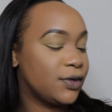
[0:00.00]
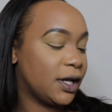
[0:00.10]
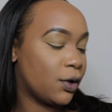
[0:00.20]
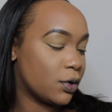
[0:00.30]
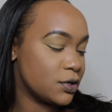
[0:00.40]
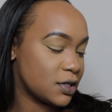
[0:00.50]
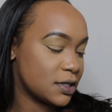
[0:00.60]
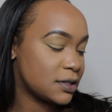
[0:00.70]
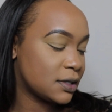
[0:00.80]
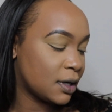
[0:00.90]
really
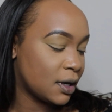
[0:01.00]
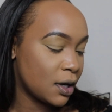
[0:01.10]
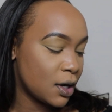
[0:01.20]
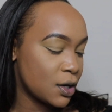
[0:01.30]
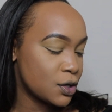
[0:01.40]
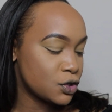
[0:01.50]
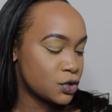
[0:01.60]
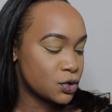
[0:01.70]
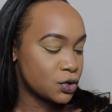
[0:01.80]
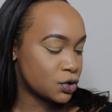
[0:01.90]
gorgeous.
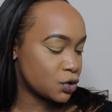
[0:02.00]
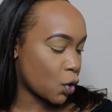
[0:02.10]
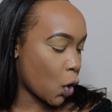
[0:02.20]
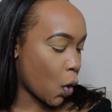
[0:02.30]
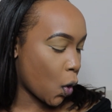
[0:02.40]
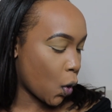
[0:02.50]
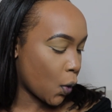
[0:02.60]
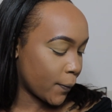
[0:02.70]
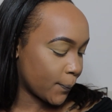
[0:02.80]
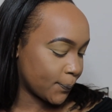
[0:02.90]

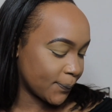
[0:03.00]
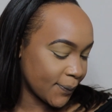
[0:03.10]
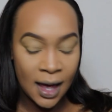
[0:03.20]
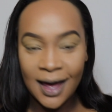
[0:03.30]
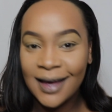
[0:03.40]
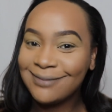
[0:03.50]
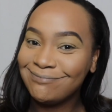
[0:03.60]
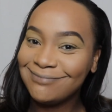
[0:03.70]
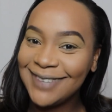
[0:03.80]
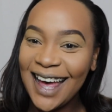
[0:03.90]
So
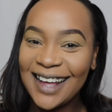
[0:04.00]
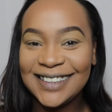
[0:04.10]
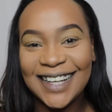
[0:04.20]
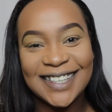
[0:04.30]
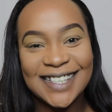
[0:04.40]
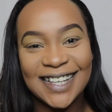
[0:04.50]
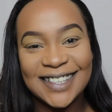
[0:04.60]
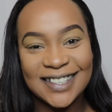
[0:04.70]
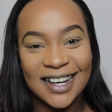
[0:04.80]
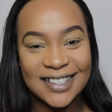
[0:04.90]
yeah, let's get
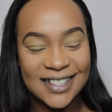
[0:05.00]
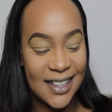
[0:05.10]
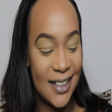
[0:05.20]
started.